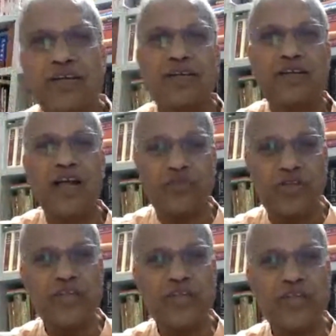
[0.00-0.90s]
Now,
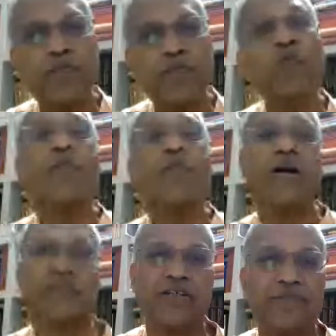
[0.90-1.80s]
this is the Purva
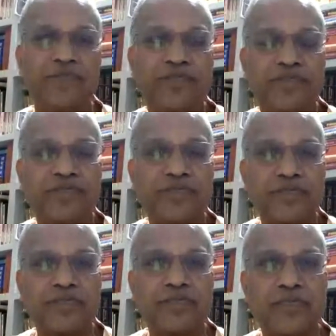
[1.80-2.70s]
Paksha.
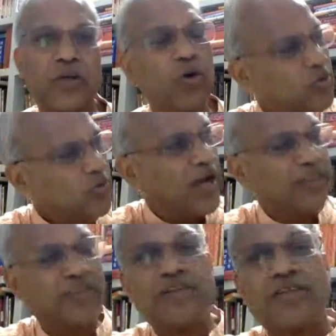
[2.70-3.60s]
Go to Gayatri